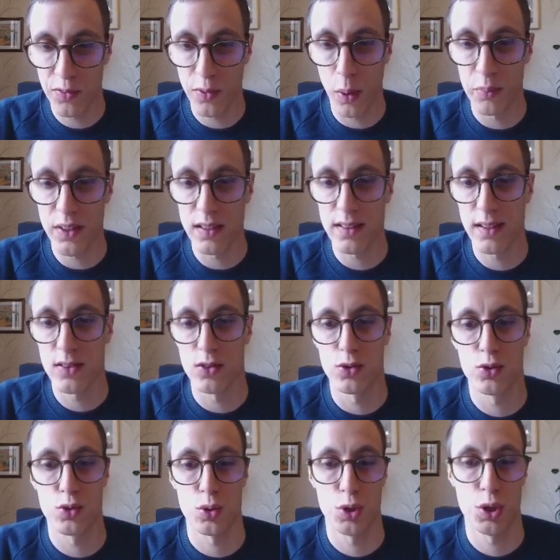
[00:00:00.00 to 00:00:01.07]
Form data is a
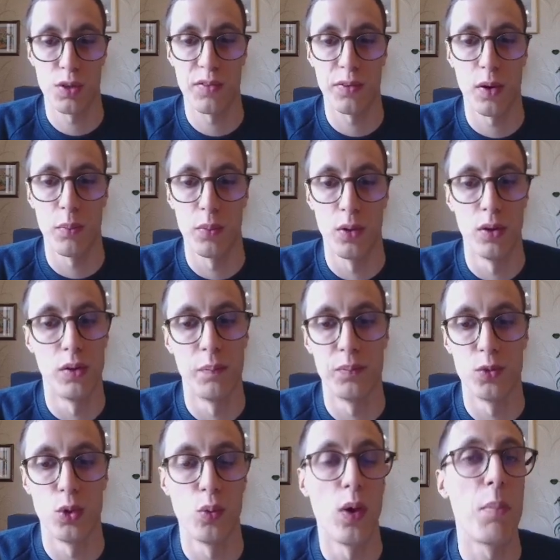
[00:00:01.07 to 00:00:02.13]
structure from
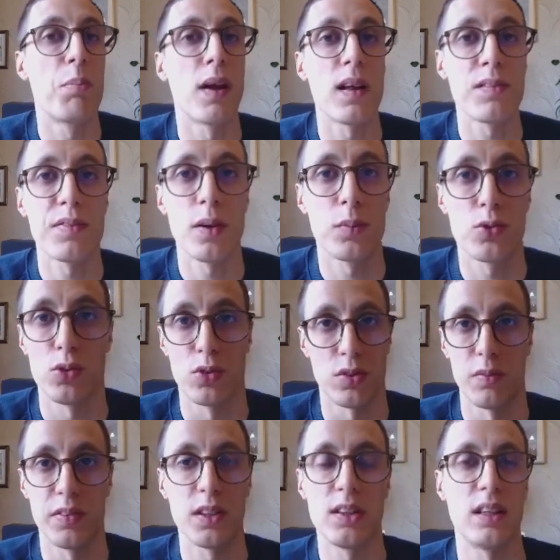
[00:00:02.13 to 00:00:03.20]
the web platform, so
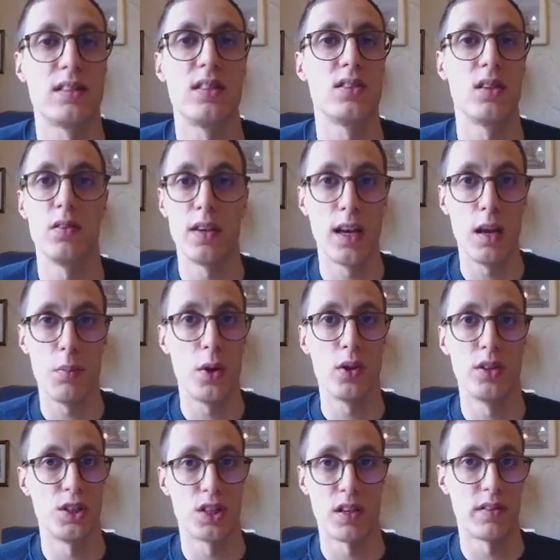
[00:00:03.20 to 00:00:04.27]
something that is available
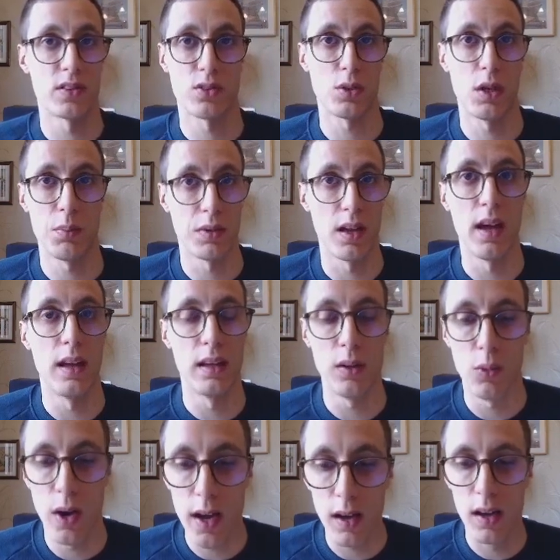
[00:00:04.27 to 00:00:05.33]
in JavaScript
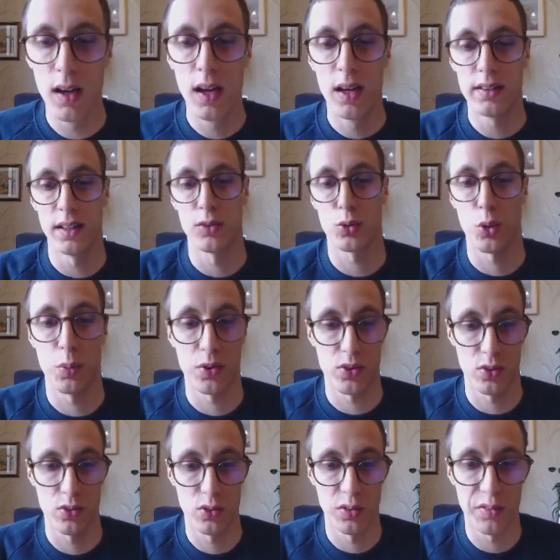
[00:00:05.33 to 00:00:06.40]
anywhere that
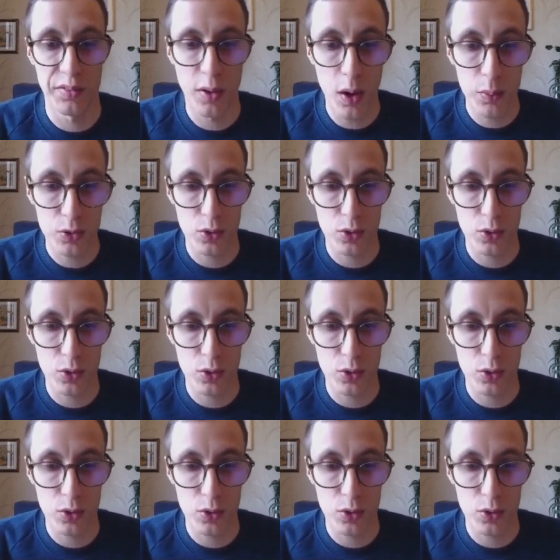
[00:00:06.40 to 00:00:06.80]
represents a form.